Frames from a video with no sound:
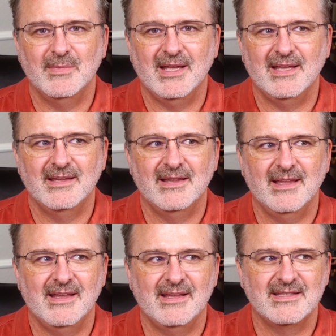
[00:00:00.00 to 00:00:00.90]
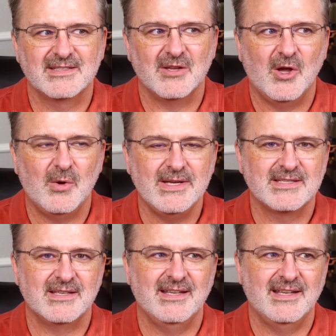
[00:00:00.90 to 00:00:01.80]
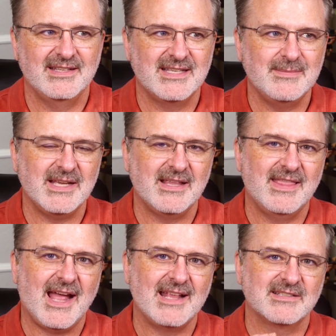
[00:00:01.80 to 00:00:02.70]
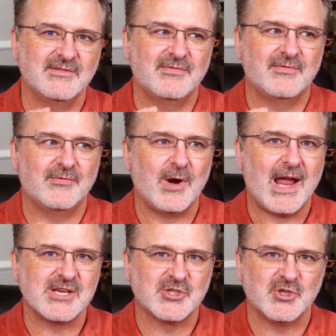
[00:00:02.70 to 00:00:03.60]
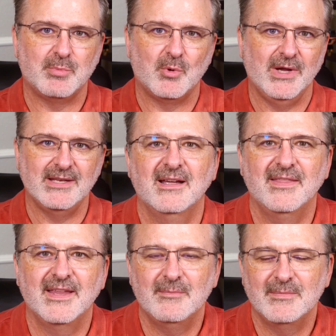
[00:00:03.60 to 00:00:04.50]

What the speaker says: And it seems like that's a fracture point that